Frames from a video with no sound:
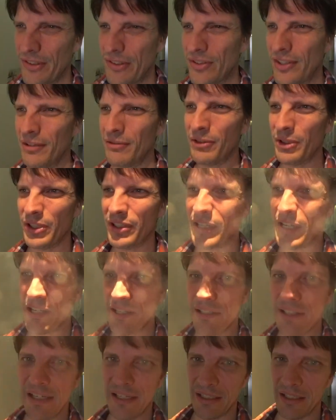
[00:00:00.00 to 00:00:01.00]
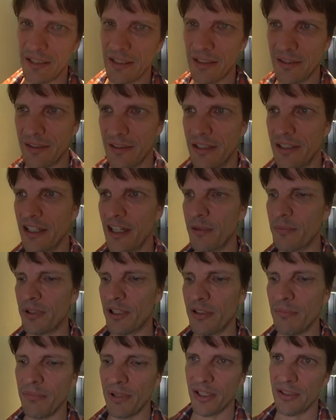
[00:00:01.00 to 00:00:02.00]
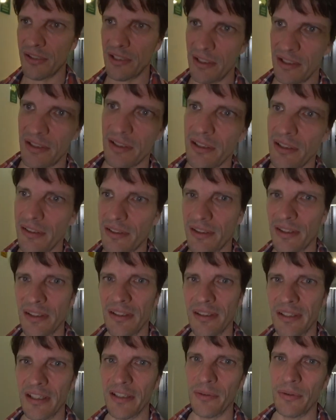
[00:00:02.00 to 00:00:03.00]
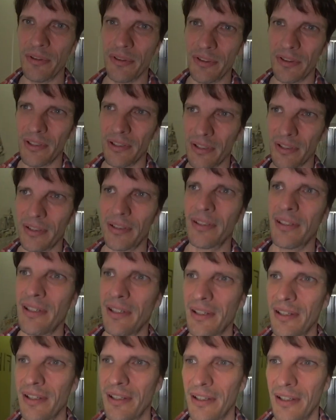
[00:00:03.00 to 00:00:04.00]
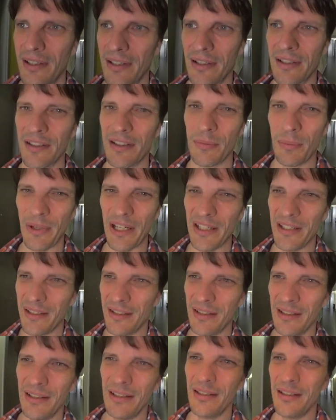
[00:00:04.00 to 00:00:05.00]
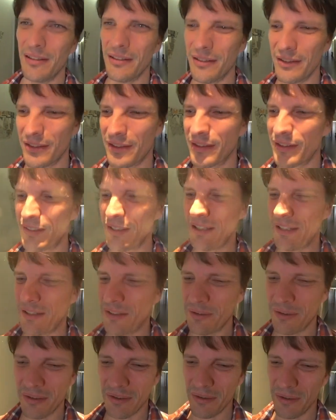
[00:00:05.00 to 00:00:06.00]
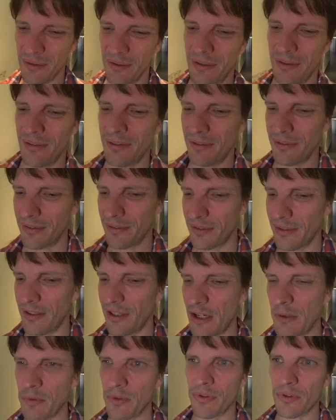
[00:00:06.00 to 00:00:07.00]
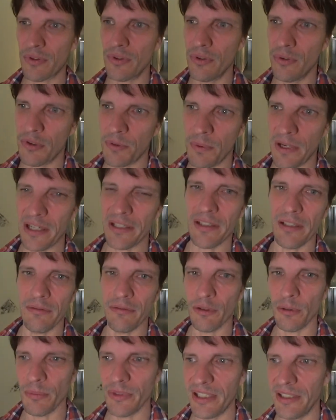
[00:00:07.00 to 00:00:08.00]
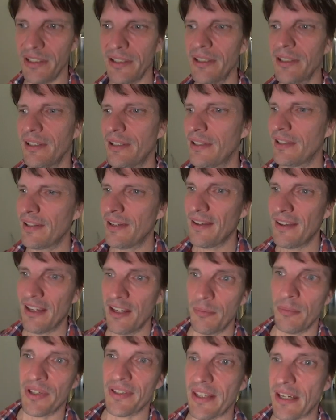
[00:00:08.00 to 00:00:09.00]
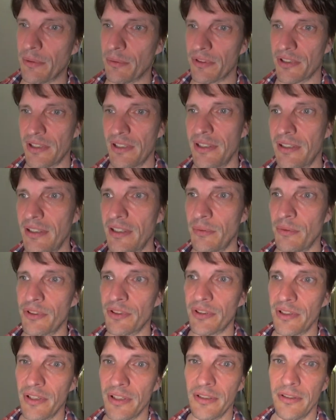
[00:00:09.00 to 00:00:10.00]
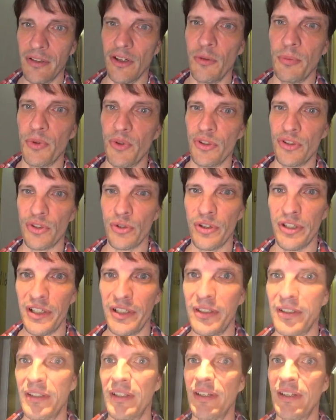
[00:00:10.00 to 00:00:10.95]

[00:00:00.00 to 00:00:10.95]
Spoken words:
Didn't really taste like anything. And I put a bunch of salsa and then it was just spicy and just, I don't know, almost too spicy for me. But that was it. It was good. Hope you enjoyed it.